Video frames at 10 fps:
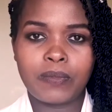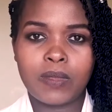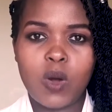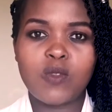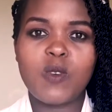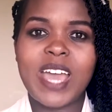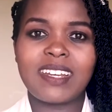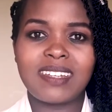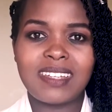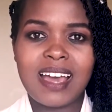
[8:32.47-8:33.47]
of
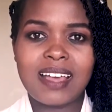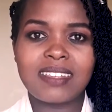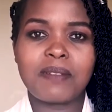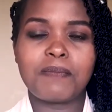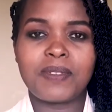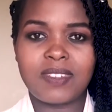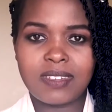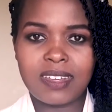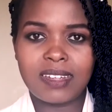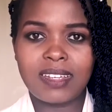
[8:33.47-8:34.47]
ideas and business
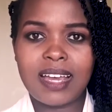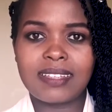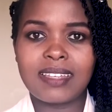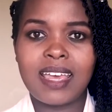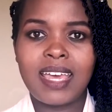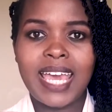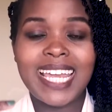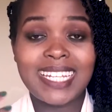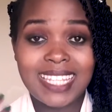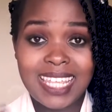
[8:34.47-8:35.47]
ideas
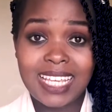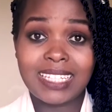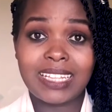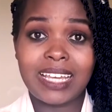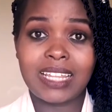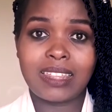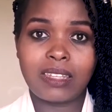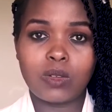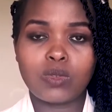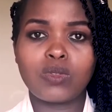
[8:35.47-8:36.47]
and things like
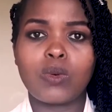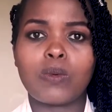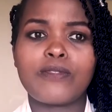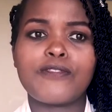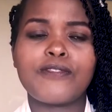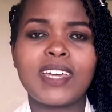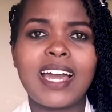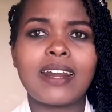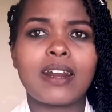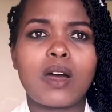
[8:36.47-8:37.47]
those. So
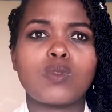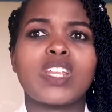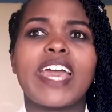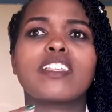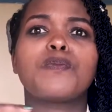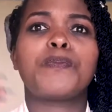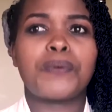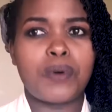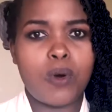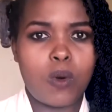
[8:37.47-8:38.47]
figure out,
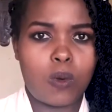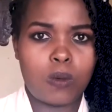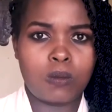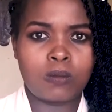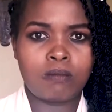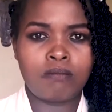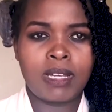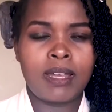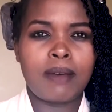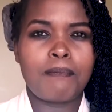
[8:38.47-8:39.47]
explore.
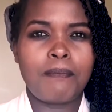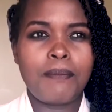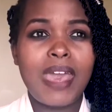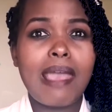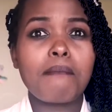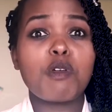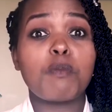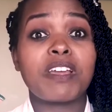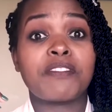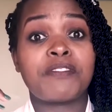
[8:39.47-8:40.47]
Maybe you
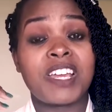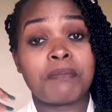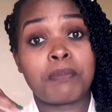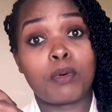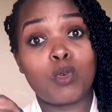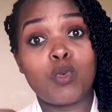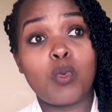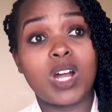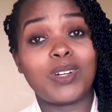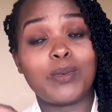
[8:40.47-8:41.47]
might find people who
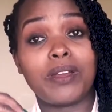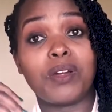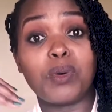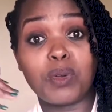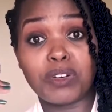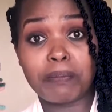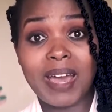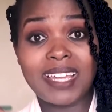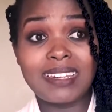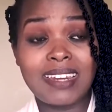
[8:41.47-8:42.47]
are doing gold
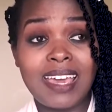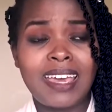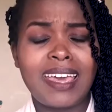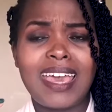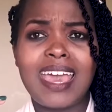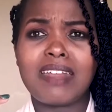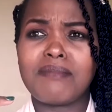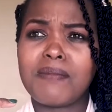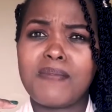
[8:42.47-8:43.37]
mine, and